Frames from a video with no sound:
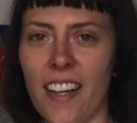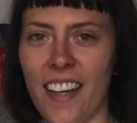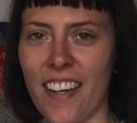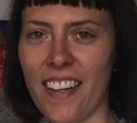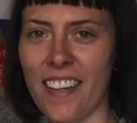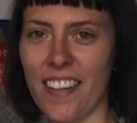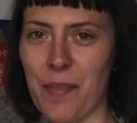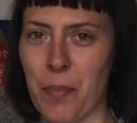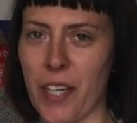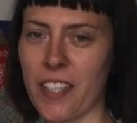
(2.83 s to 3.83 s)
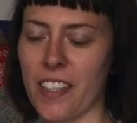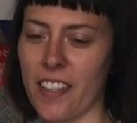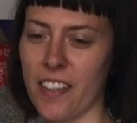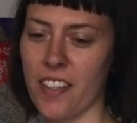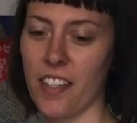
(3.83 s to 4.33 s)
Hey, I'm
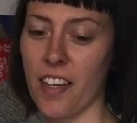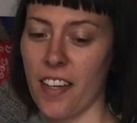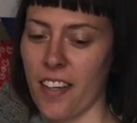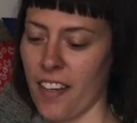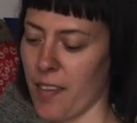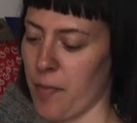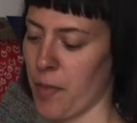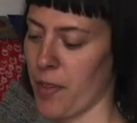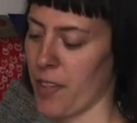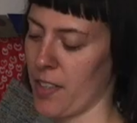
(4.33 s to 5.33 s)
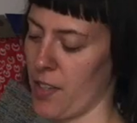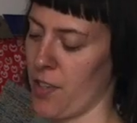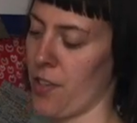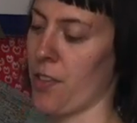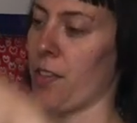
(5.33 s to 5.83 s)
Brandy. Today I'm going to
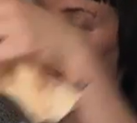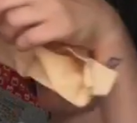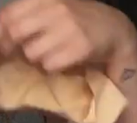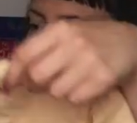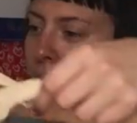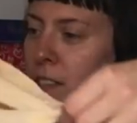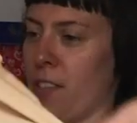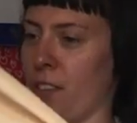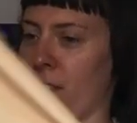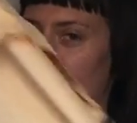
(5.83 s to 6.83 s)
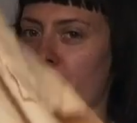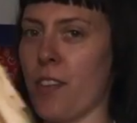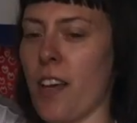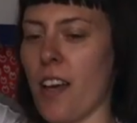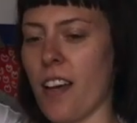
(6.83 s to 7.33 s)
show you how to
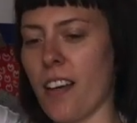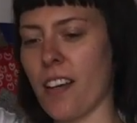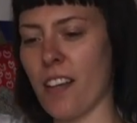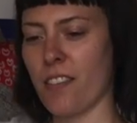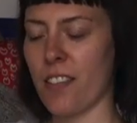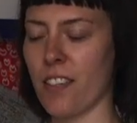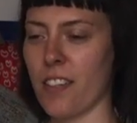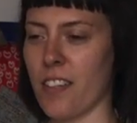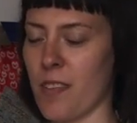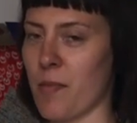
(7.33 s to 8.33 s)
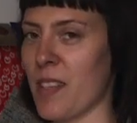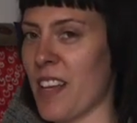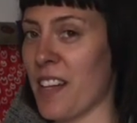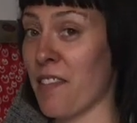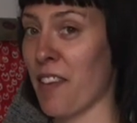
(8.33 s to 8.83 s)
cover some
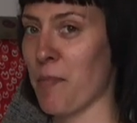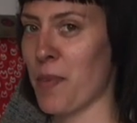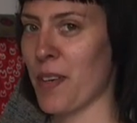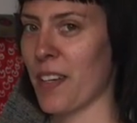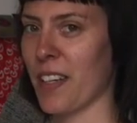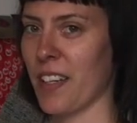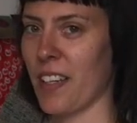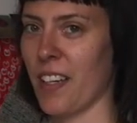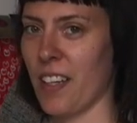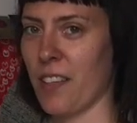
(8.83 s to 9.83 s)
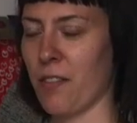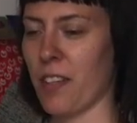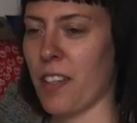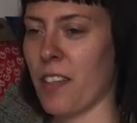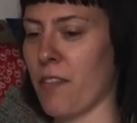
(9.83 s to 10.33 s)
stained fabric
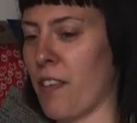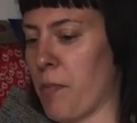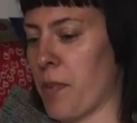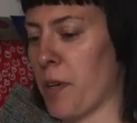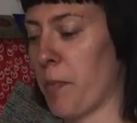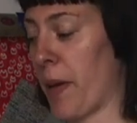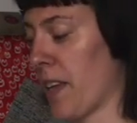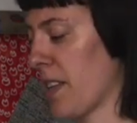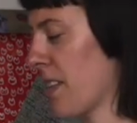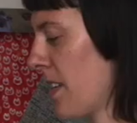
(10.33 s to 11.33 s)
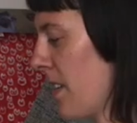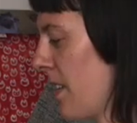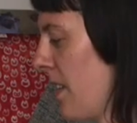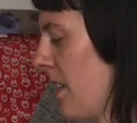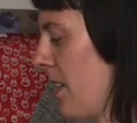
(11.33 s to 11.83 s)
with fabric paint.
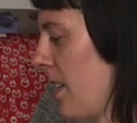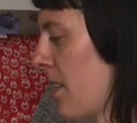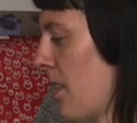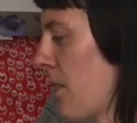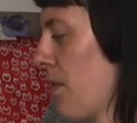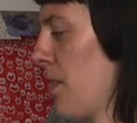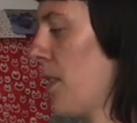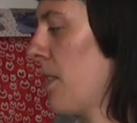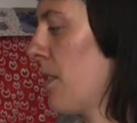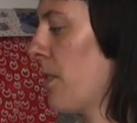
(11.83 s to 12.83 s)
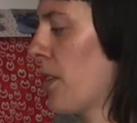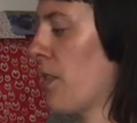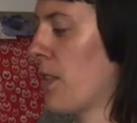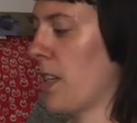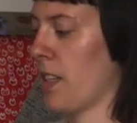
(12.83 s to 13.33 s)
So what
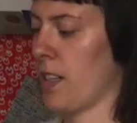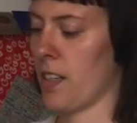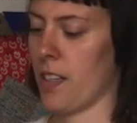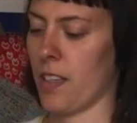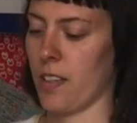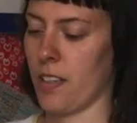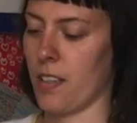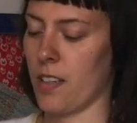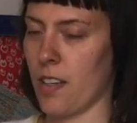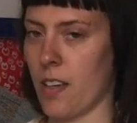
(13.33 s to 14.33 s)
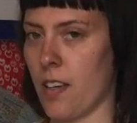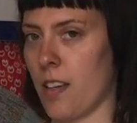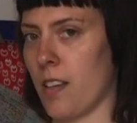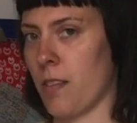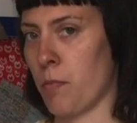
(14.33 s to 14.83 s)
you need is
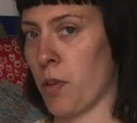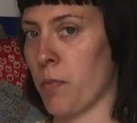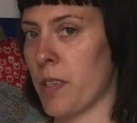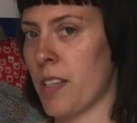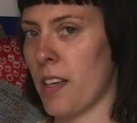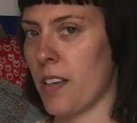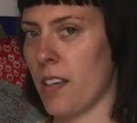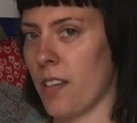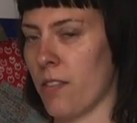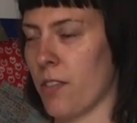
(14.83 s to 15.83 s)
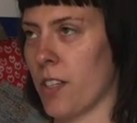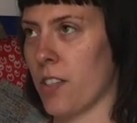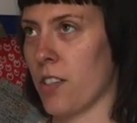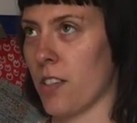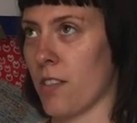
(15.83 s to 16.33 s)
Permaset,
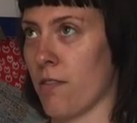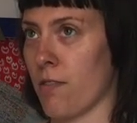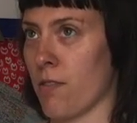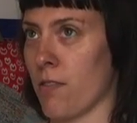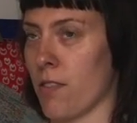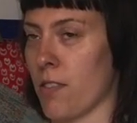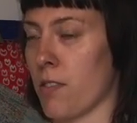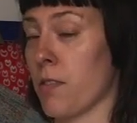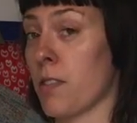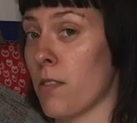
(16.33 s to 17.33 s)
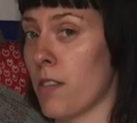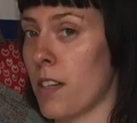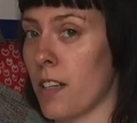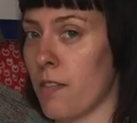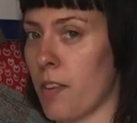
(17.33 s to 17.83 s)
which is for silk
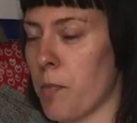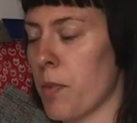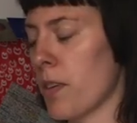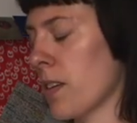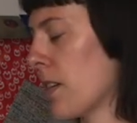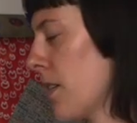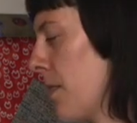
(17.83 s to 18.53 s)
screening fabric.